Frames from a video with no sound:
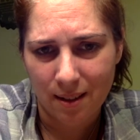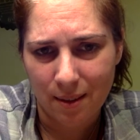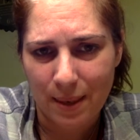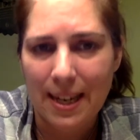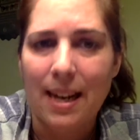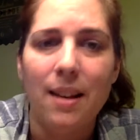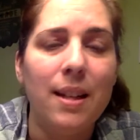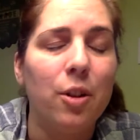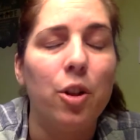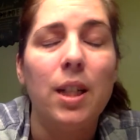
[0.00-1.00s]
I mean, again,
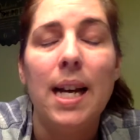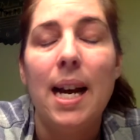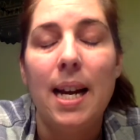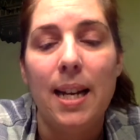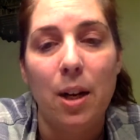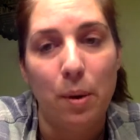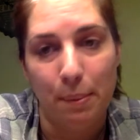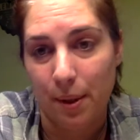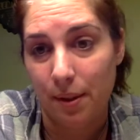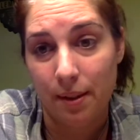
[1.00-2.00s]
these are tiny
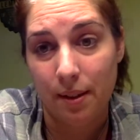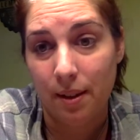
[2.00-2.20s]
quibbles.